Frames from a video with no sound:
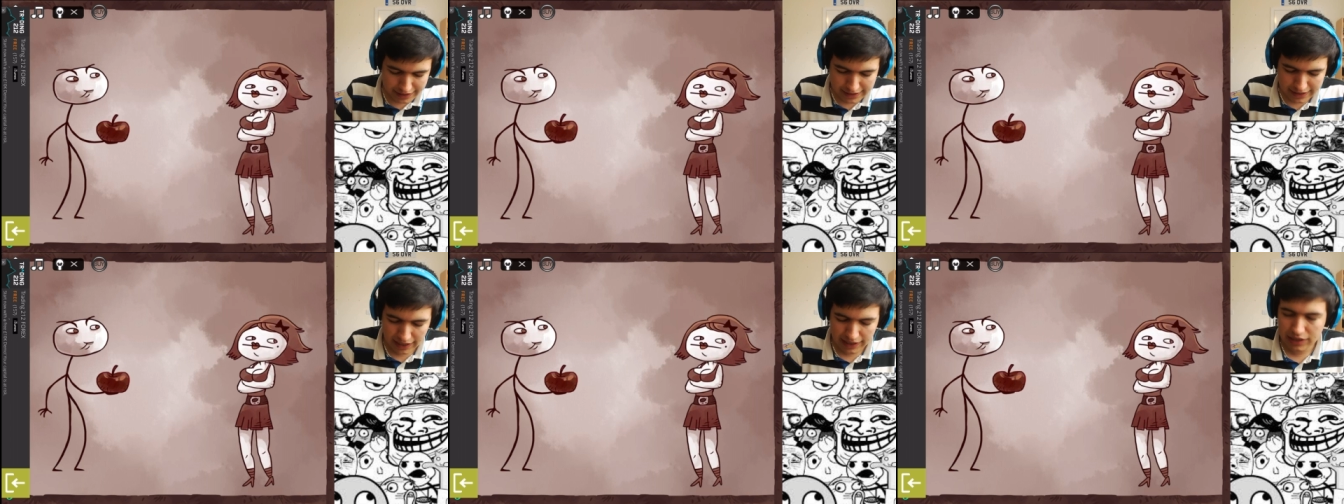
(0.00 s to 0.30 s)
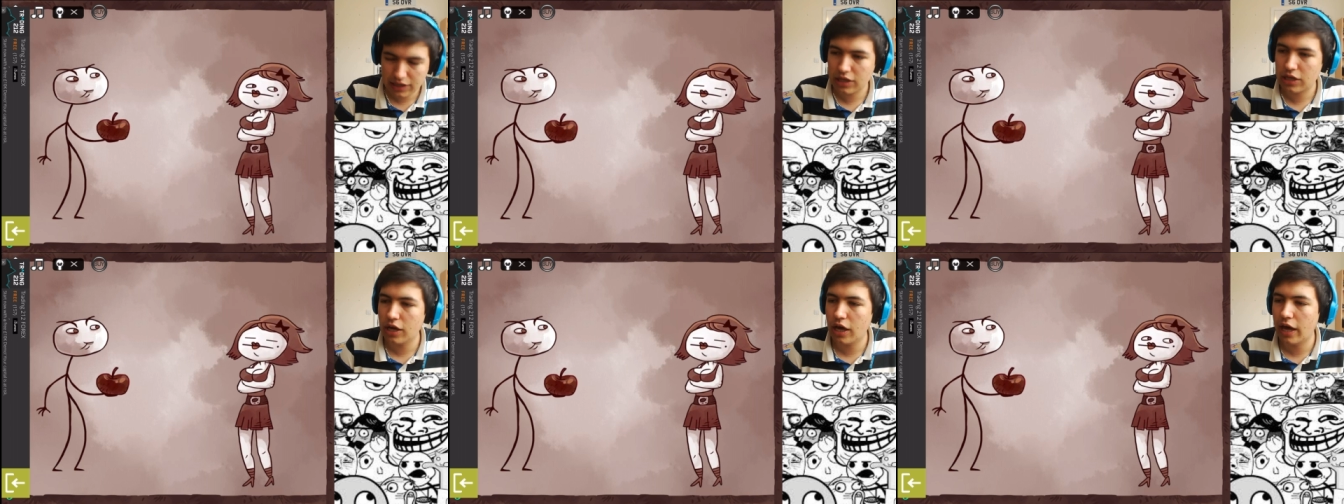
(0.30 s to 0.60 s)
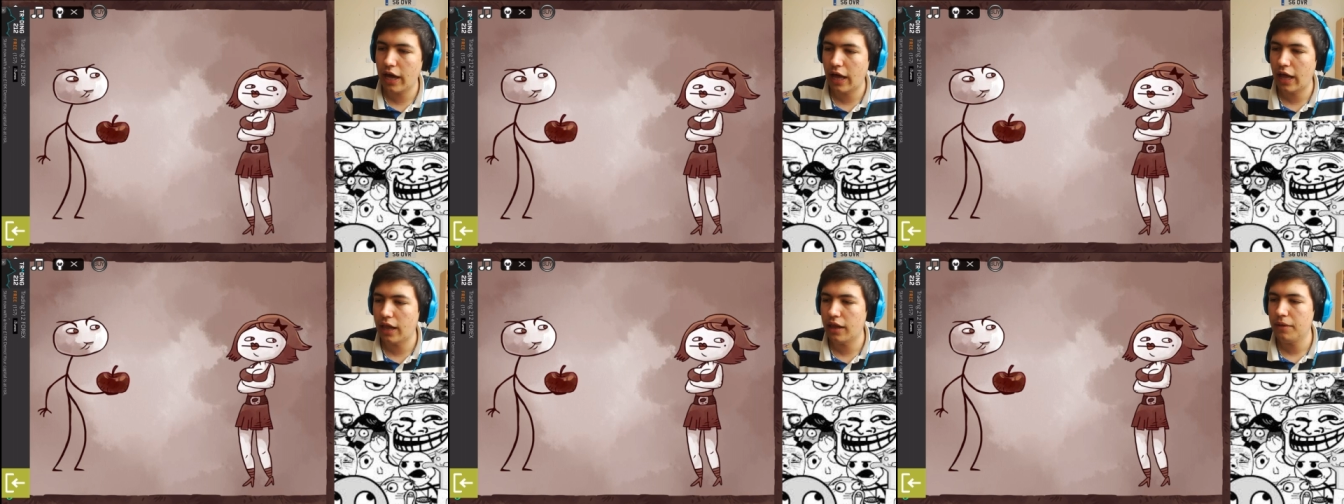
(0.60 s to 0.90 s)
Let's click the
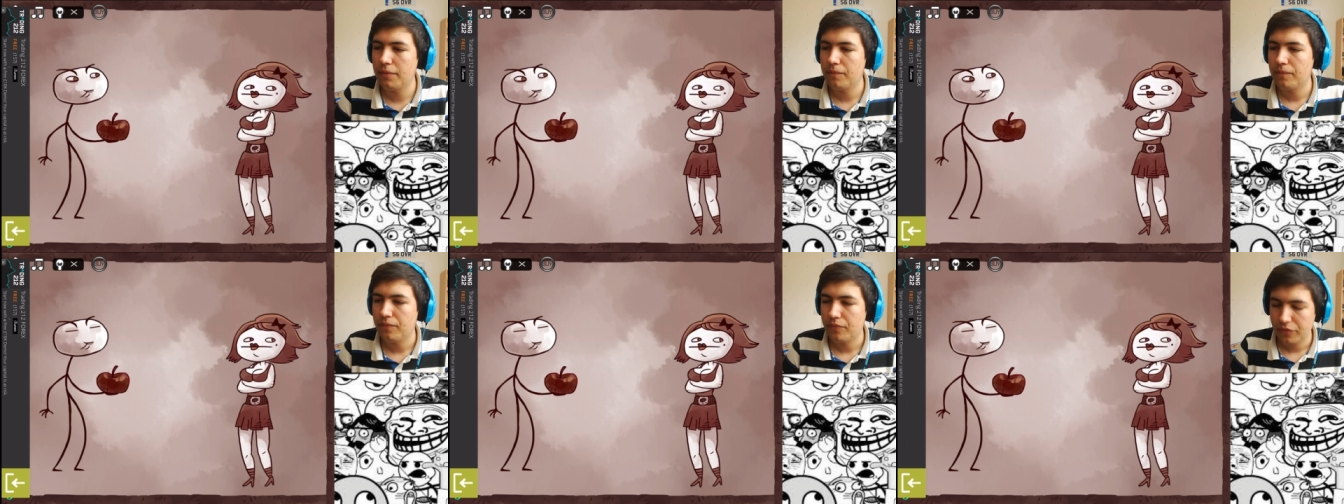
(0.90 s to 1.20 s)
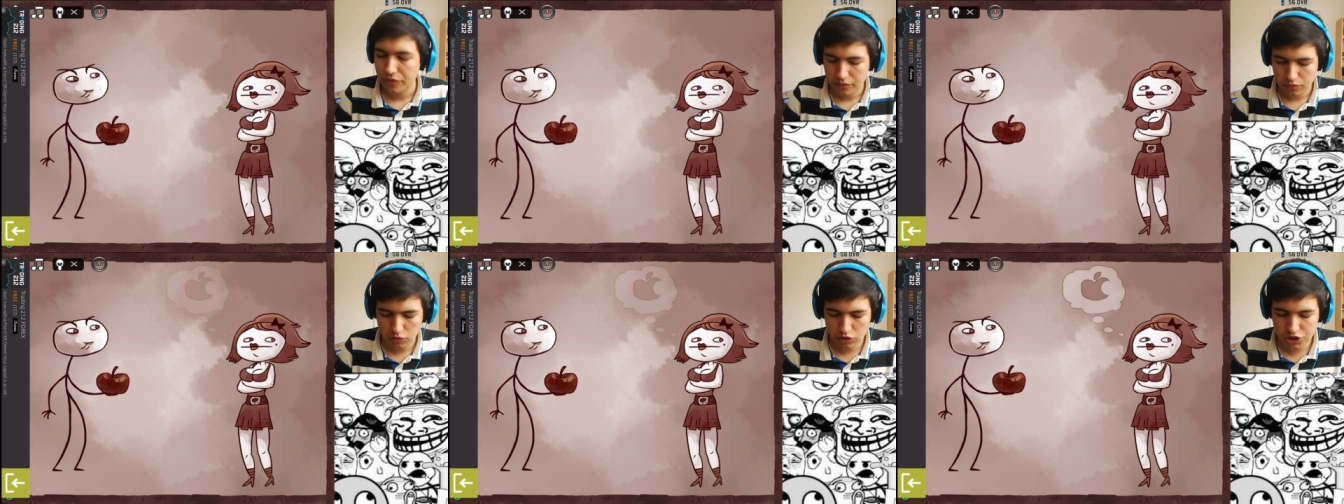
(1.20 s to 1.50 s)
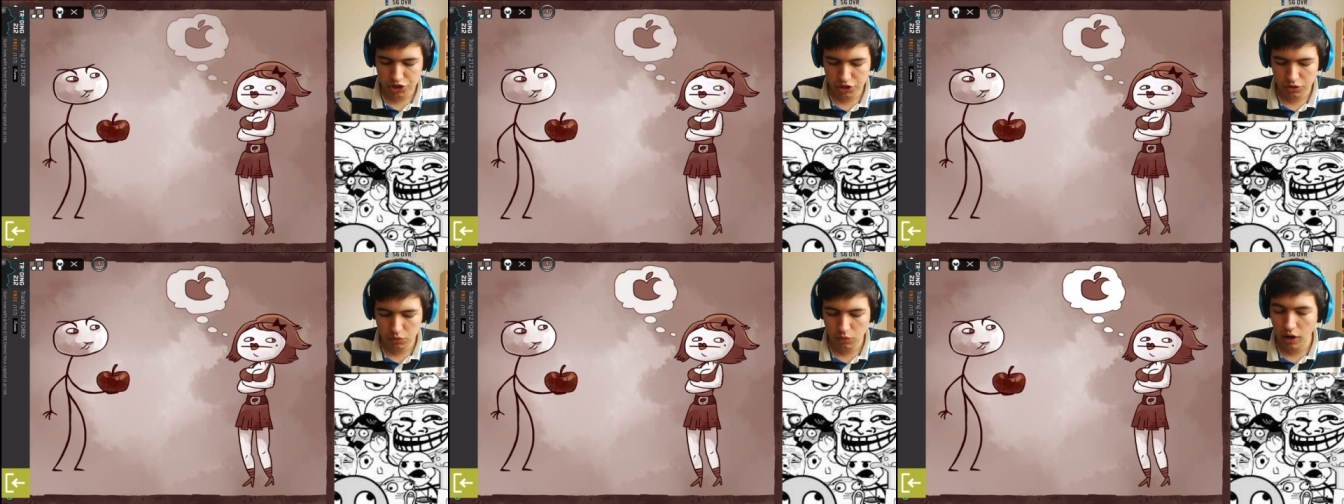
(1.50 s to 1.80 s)
girl.
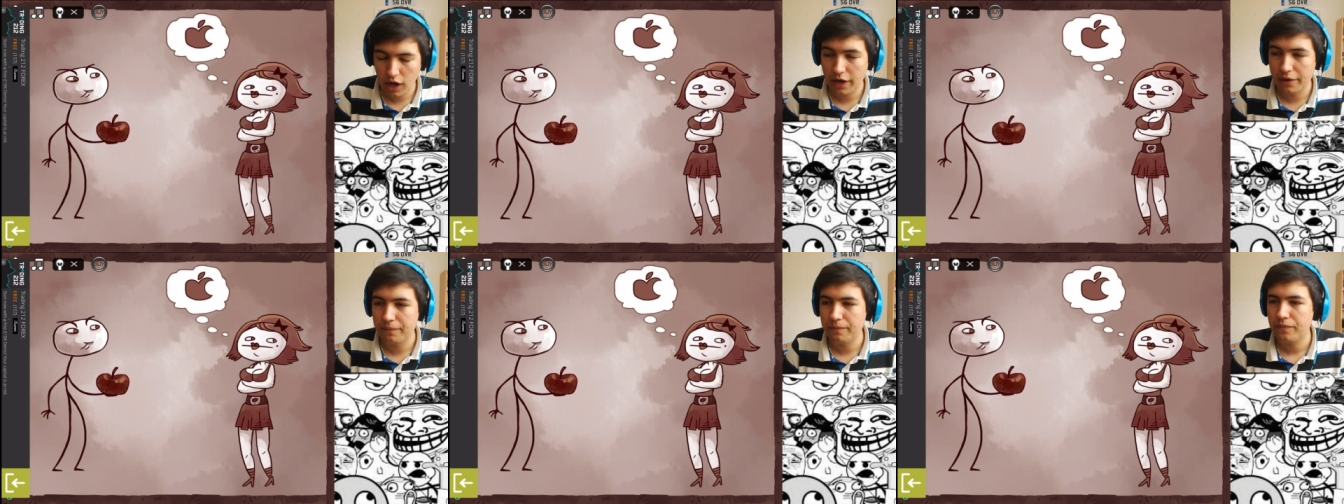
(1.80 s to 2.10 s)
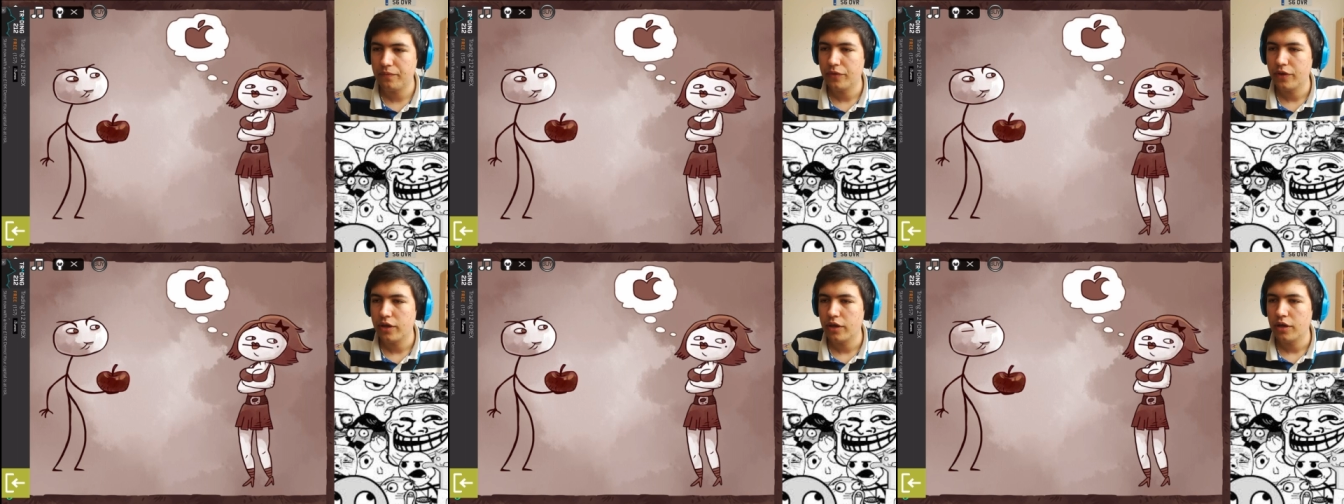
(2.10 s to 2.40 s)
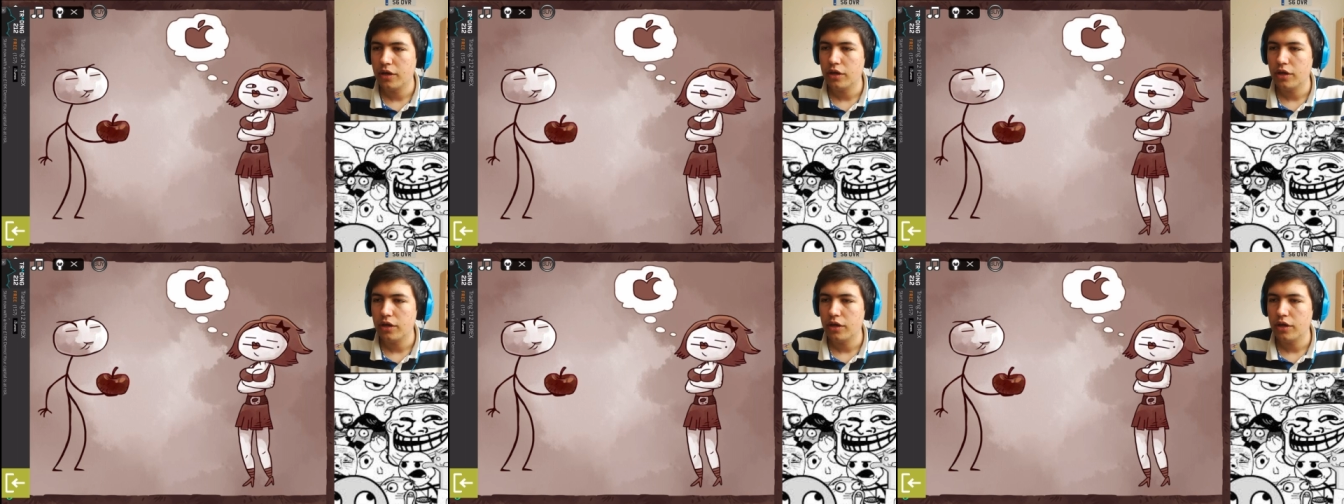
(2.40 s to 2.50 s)
What do you want?